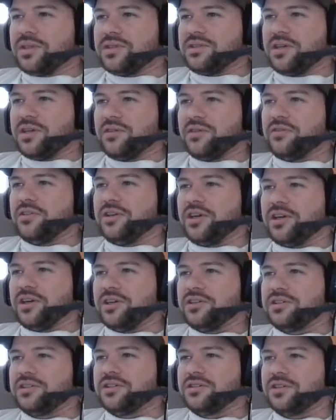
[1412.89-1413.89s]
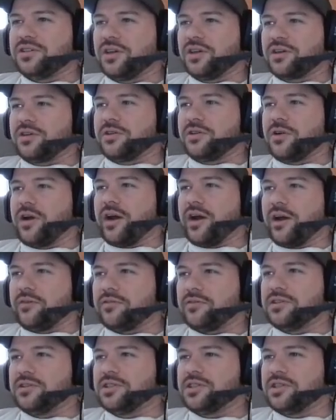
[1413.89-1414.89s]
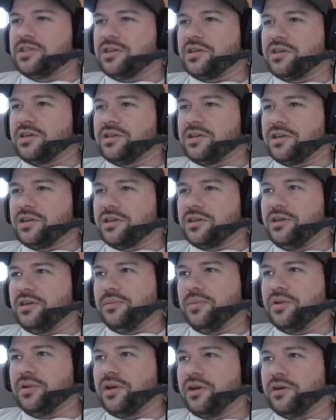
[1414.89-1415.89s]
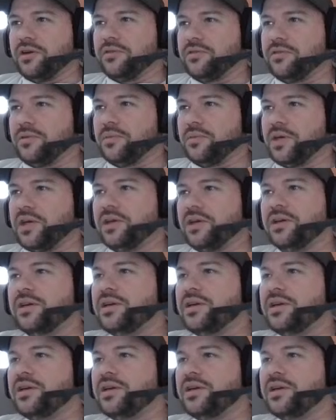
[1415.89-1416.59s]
definitely Tucker Kraft is a key player for me.